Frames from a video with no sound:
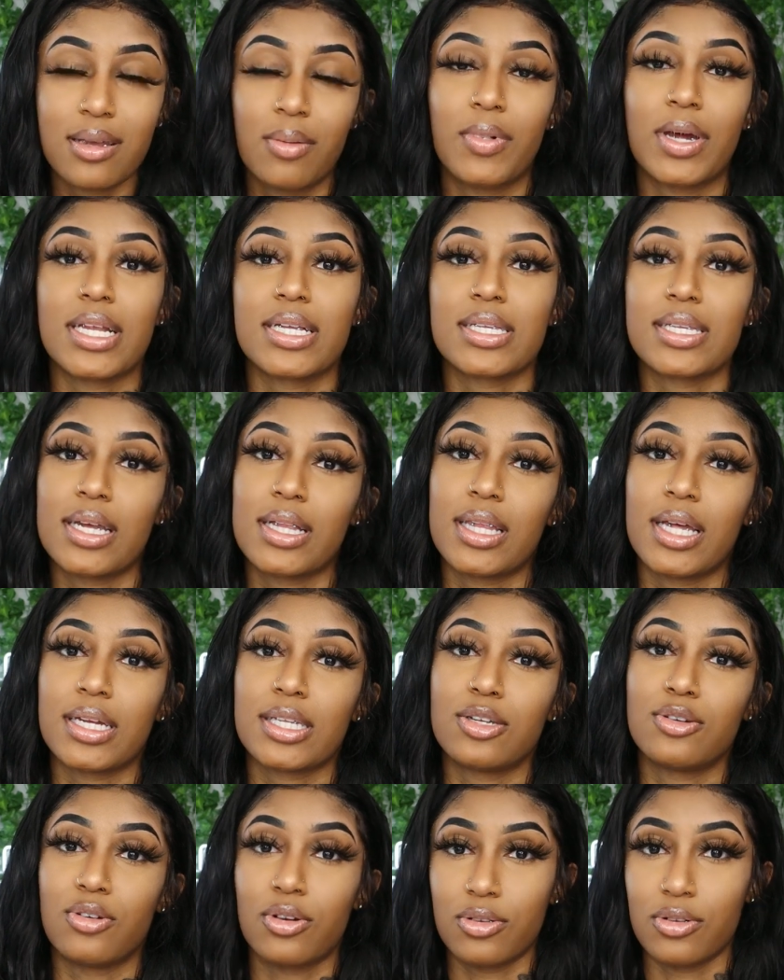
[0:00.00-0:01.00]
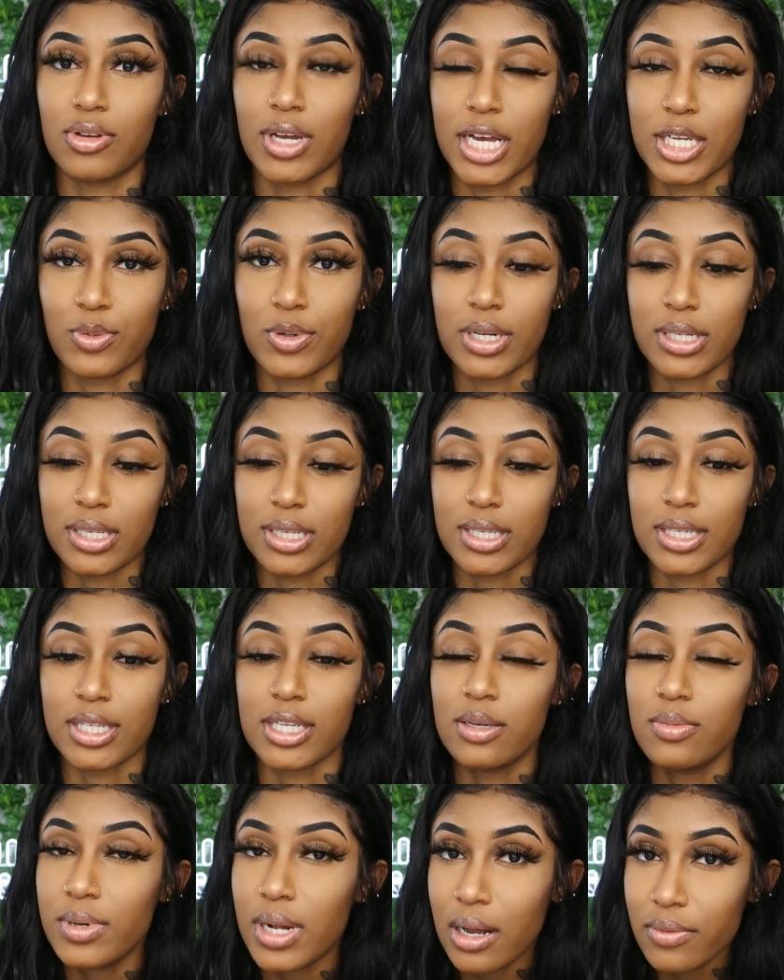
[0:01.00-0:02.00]
somebody said like, you know, you guys wanted to
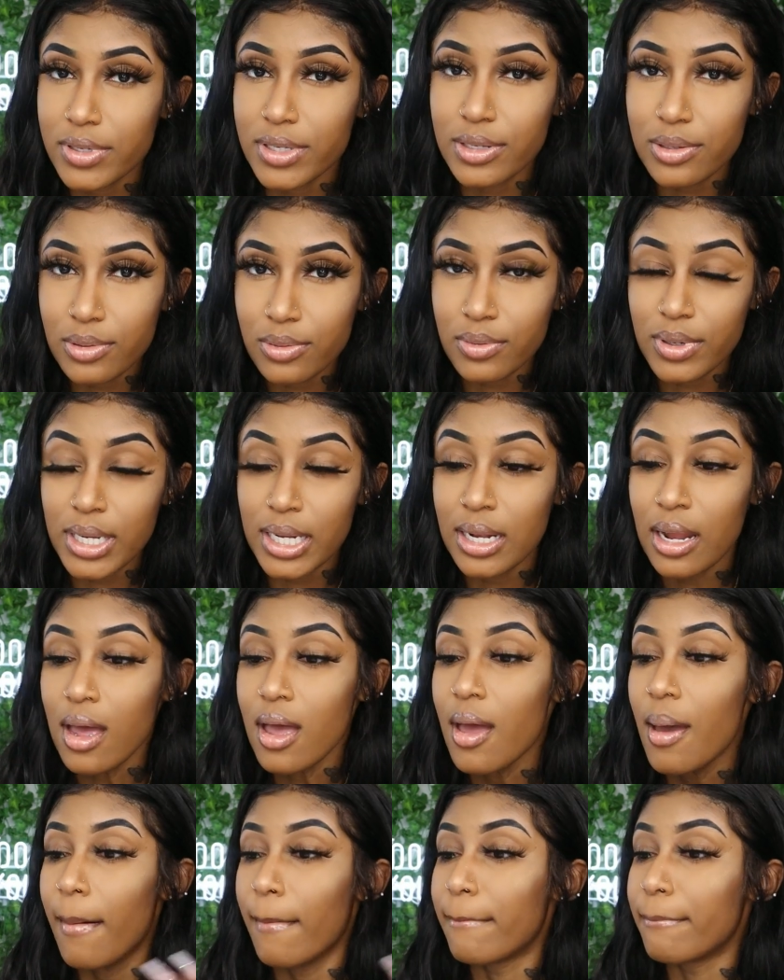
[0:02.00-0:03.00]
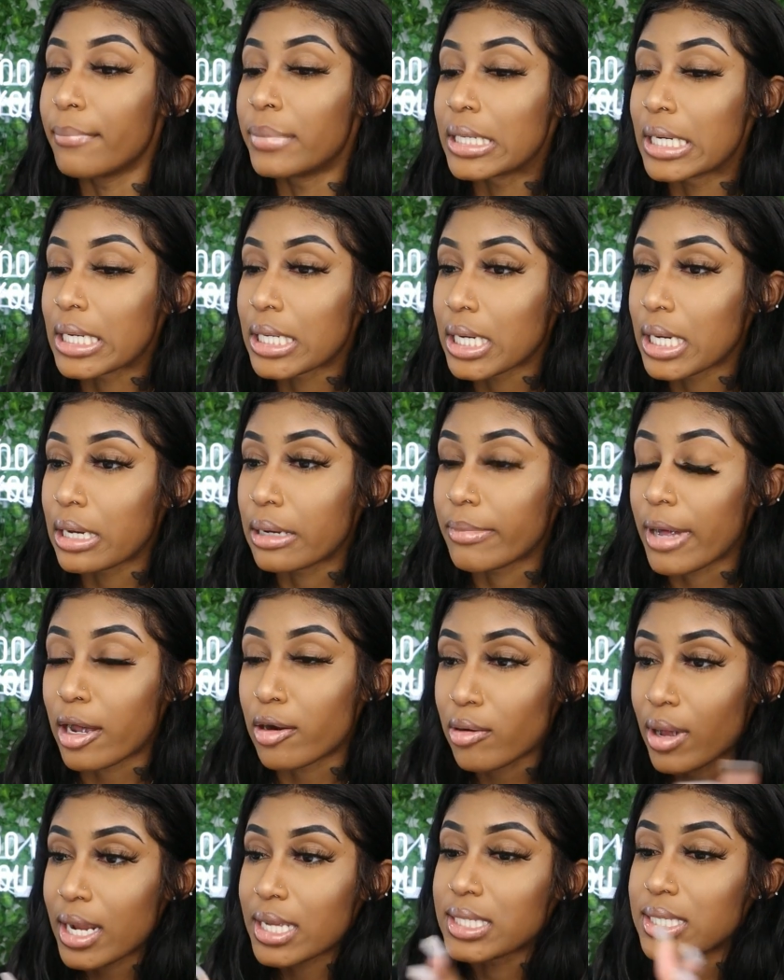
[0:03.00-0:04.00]
see what I was doing, but I
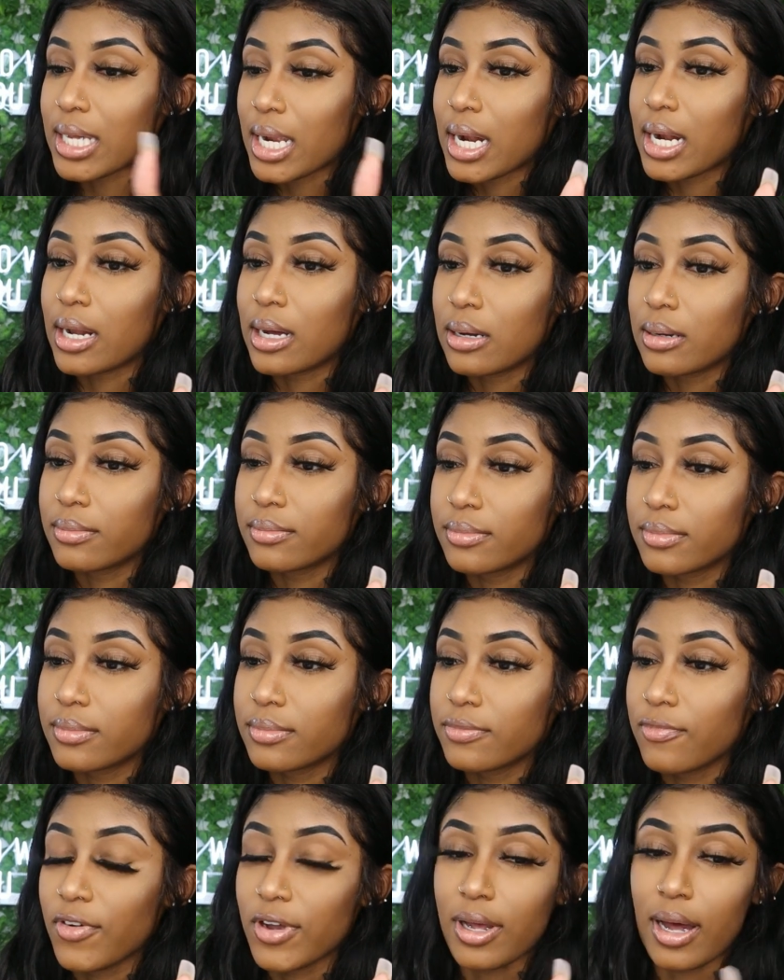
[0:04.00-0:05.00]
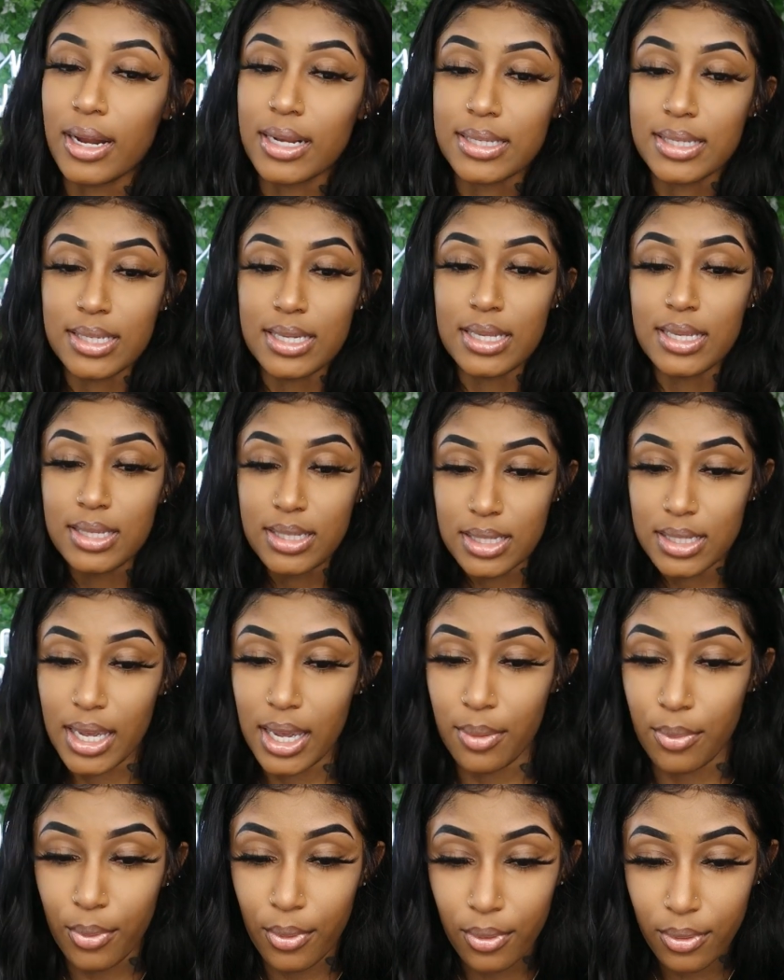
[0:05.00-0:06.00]
don't know how to set it up for y'all to see this
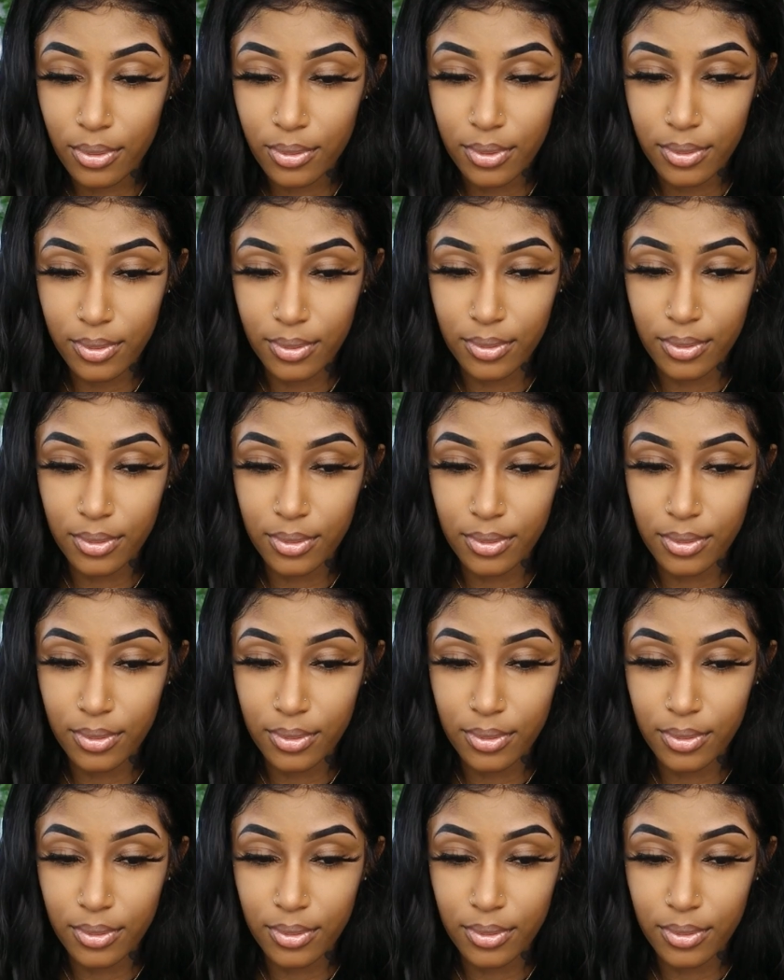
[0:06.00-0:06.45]
table